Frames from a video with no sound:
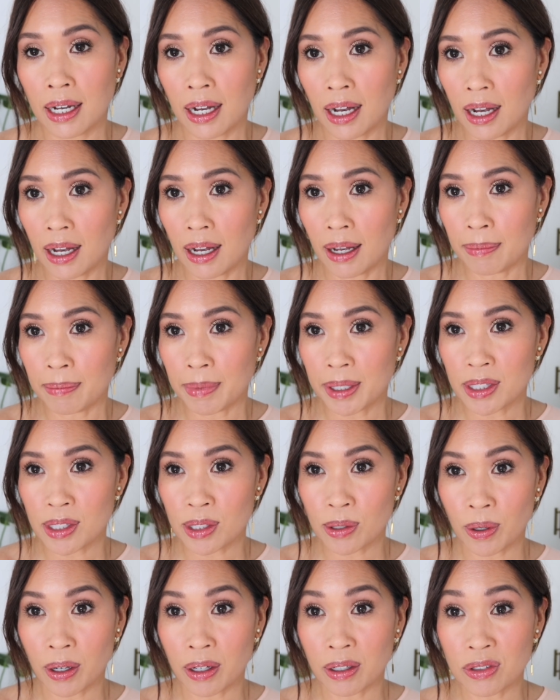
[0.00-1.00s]
um, and
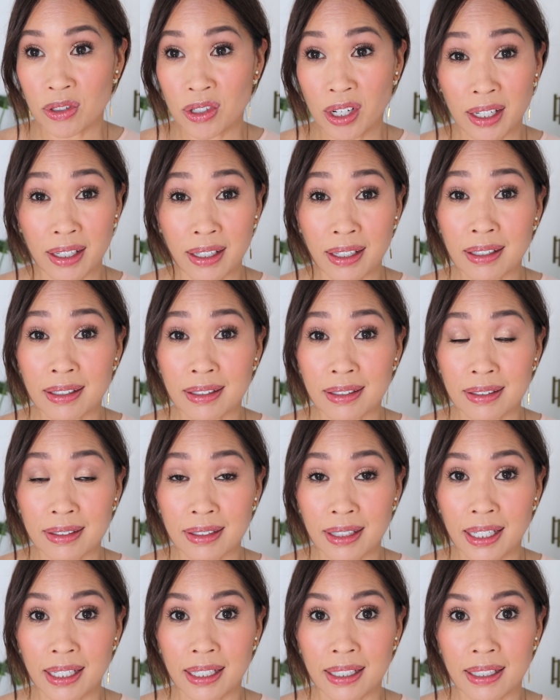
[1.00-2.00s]
so I'll check in
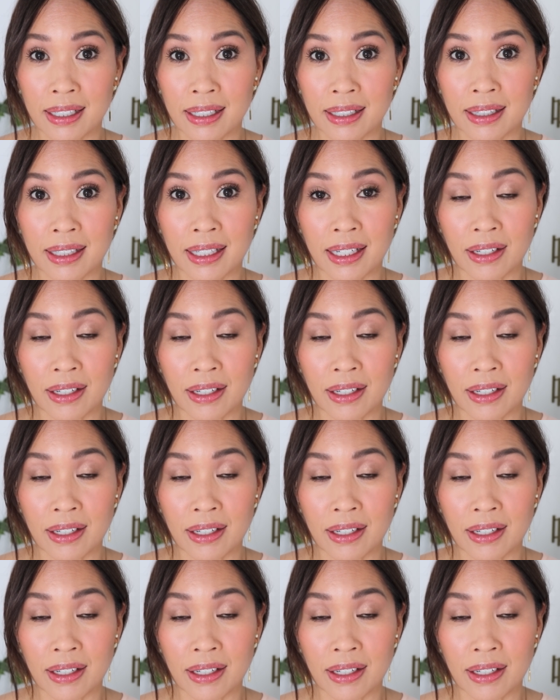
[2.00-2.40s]
late in the